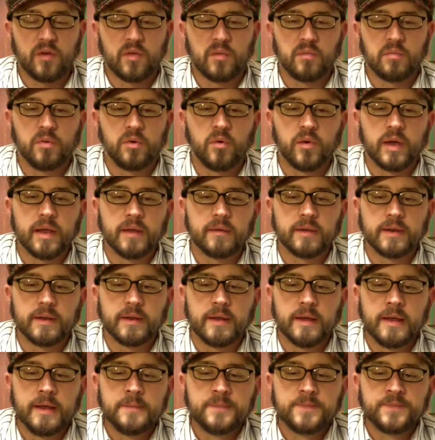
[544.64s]
of the whole point.
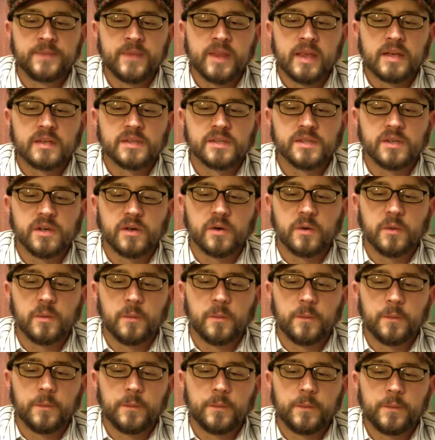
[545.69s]
So
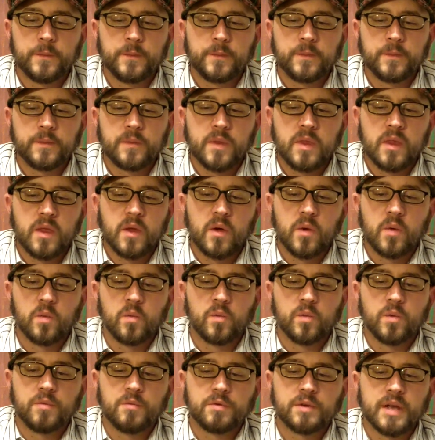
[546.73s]

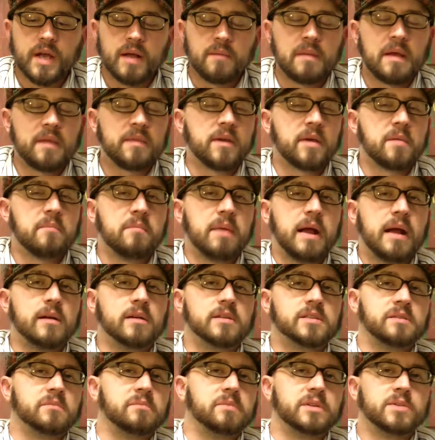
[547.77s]
when we're talking about the
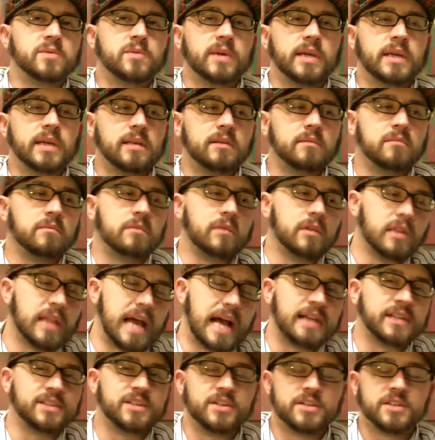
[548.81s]
comparison between
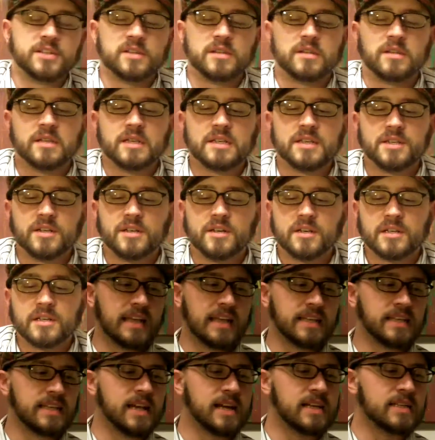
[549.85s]
last year's and this
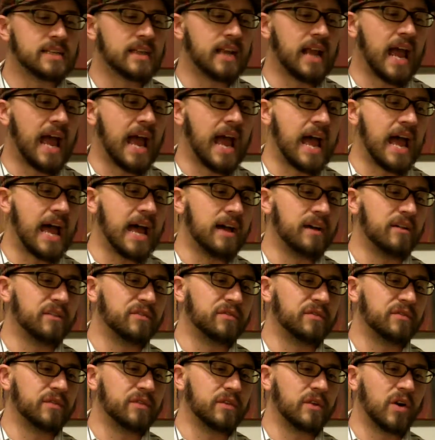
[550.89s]
it doesn't have
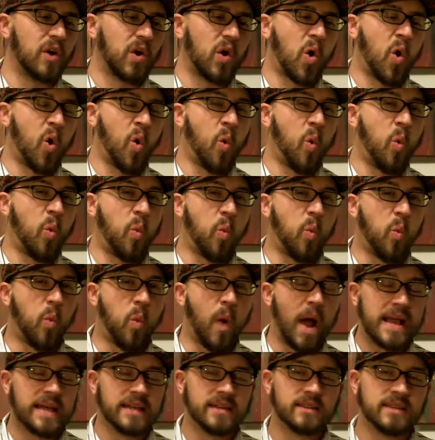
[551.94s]

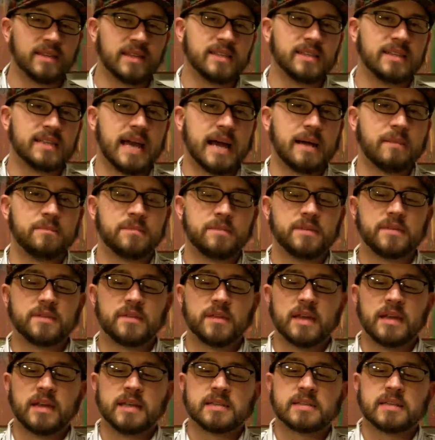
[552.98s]
quite the depth,
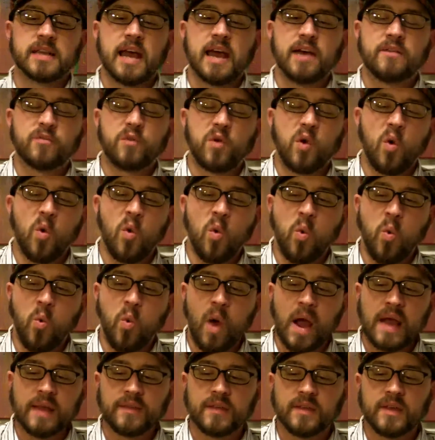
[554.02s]
it doesn't have
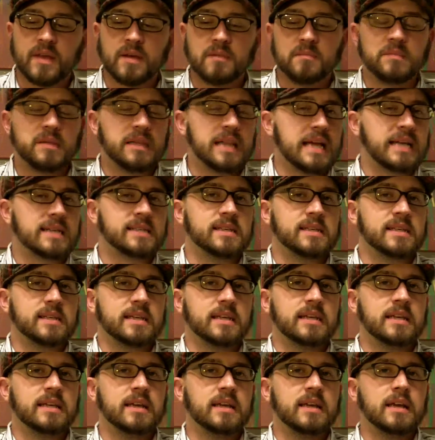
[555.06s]
quite the
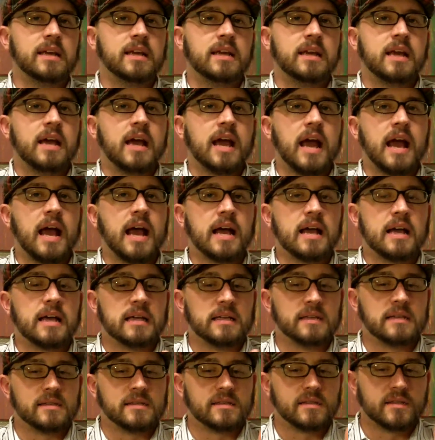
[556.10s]
complexity
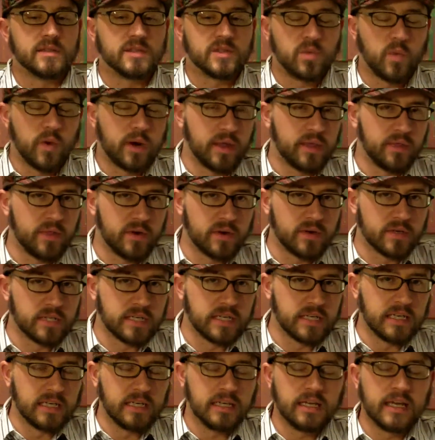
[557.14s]
as the
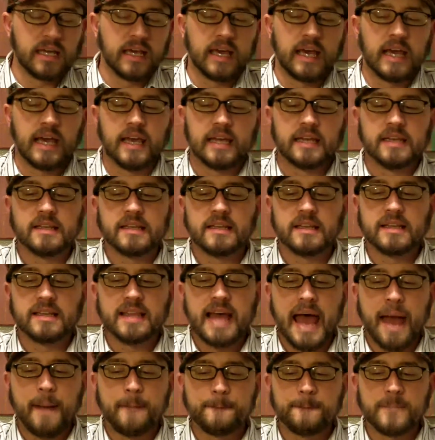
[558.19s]
2013, and
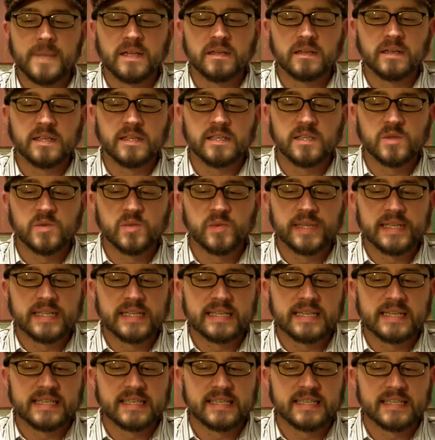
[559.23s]
that milky
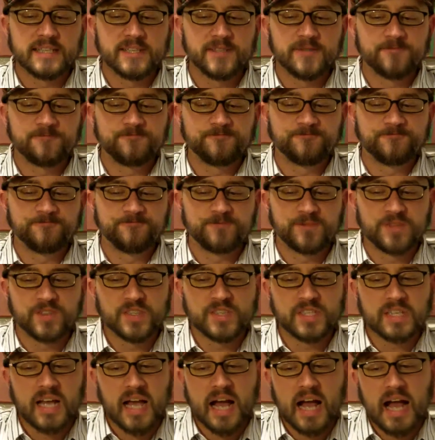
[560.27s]
sweetness
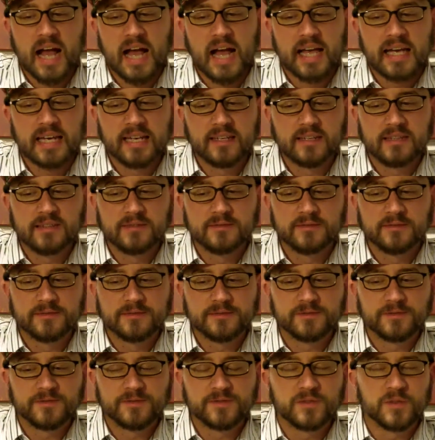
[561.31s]
just kind of
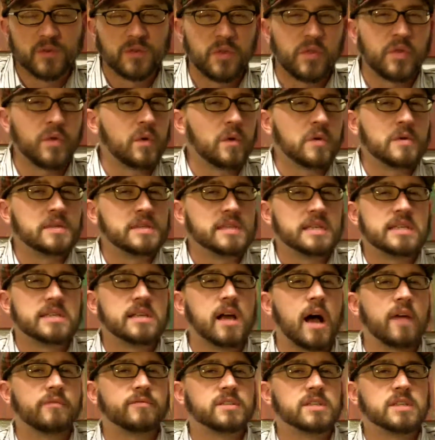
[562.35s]
throws things
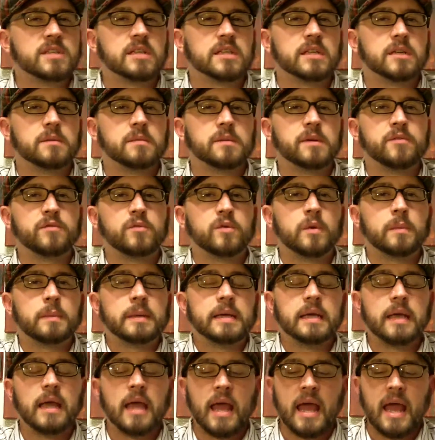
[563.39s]
off just a little bit for
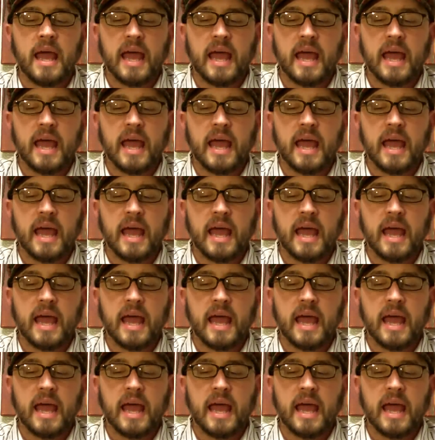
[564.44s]
me.